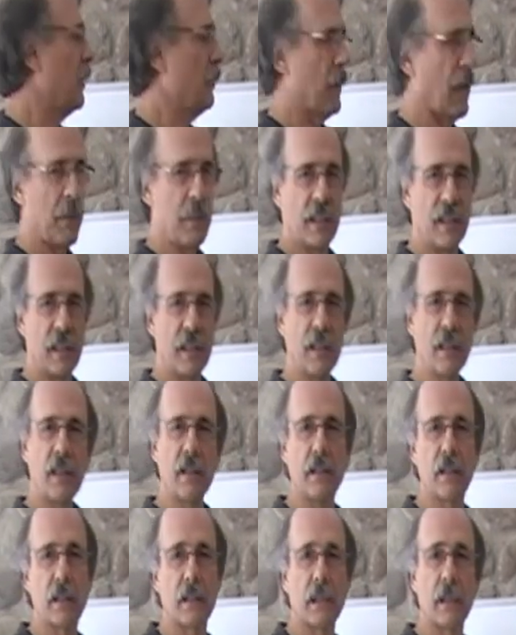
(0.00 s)
maybe he
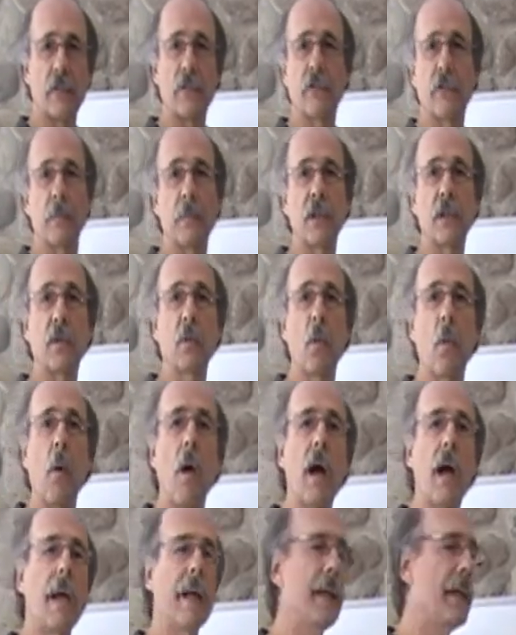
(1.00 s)
needed the kids to be
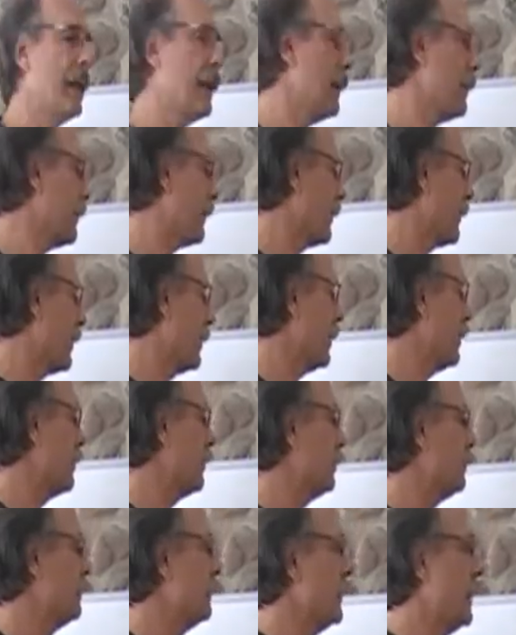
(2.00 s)
quiet,
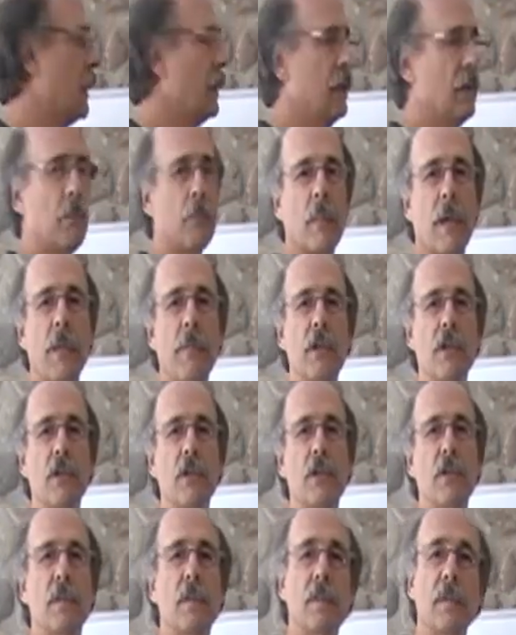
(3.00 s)
and
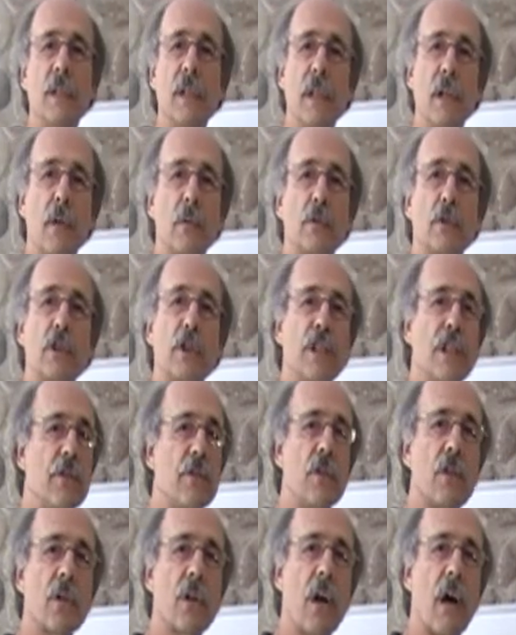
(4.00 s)
maybe, she
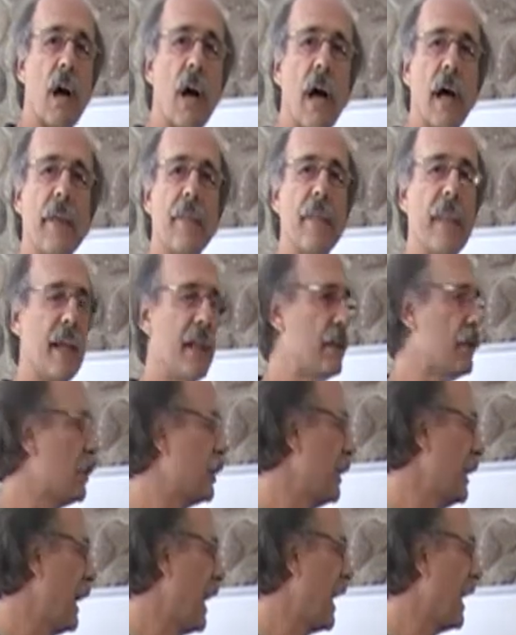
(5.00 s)
took on that
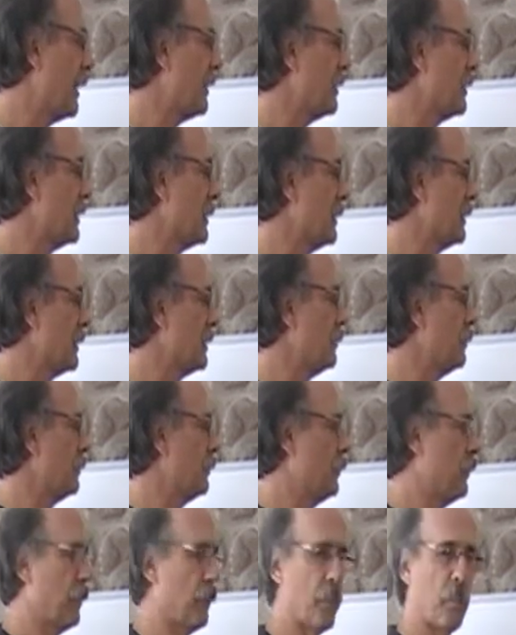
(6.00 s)
she had to
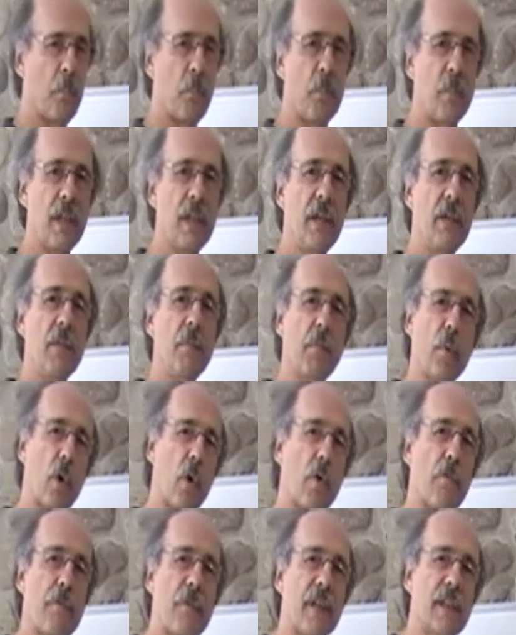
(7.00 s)
be
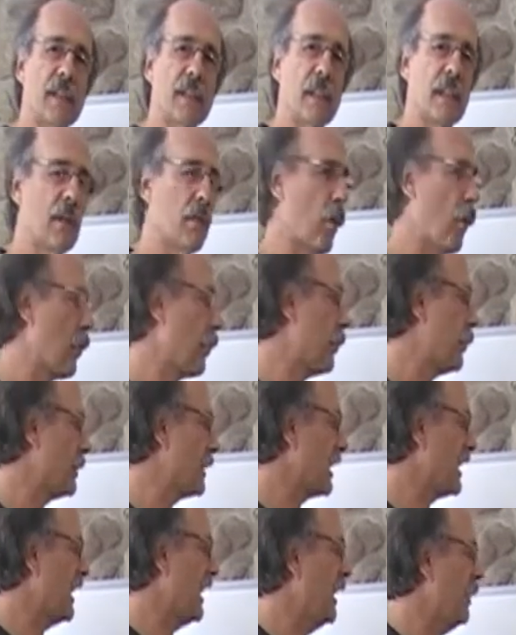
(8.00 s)
perfect in order
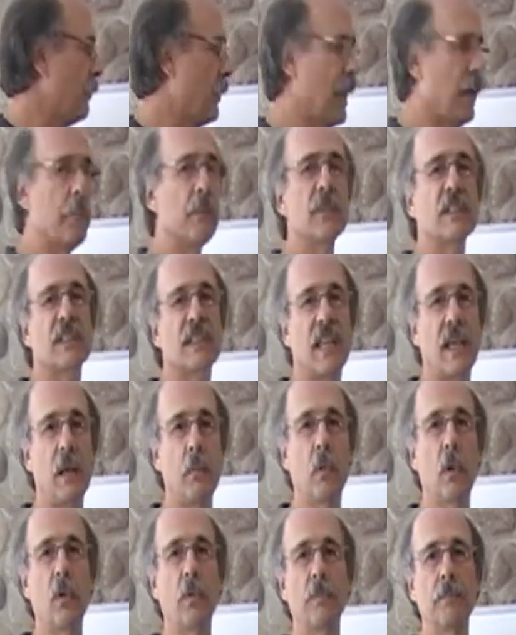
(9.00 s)
to keep him
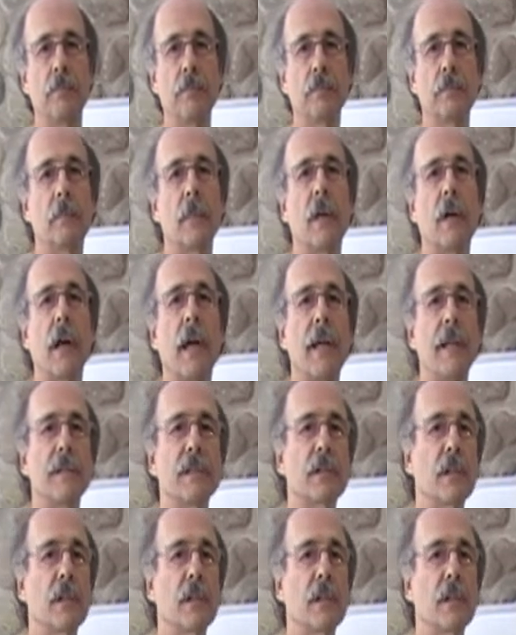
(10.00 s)
stable. All right,